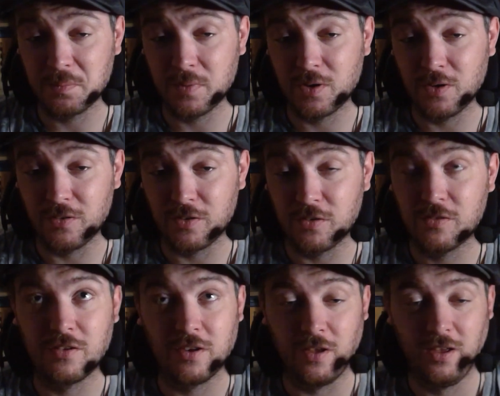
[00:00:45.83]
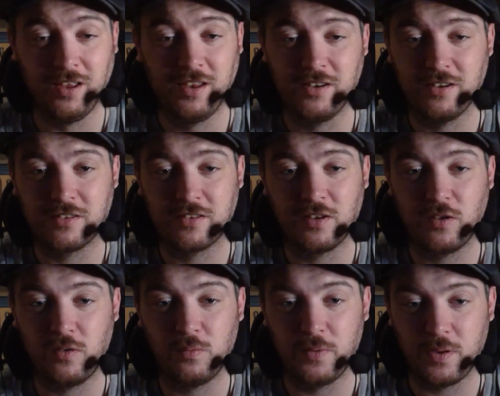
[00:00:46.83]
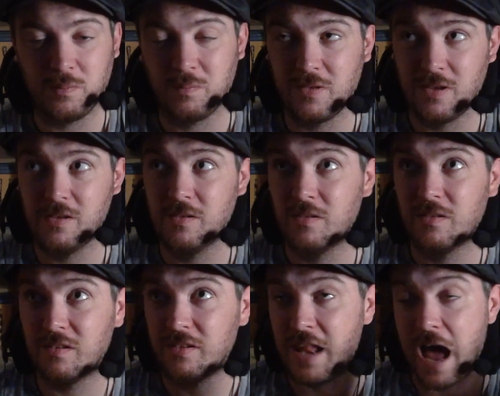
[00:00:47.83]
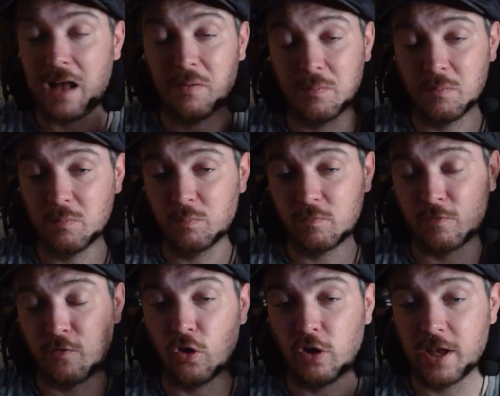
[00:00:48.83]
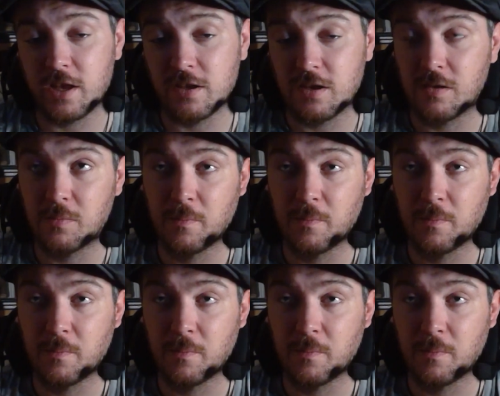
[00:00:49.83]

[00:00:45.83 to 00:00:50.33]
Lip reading: because you're still not fully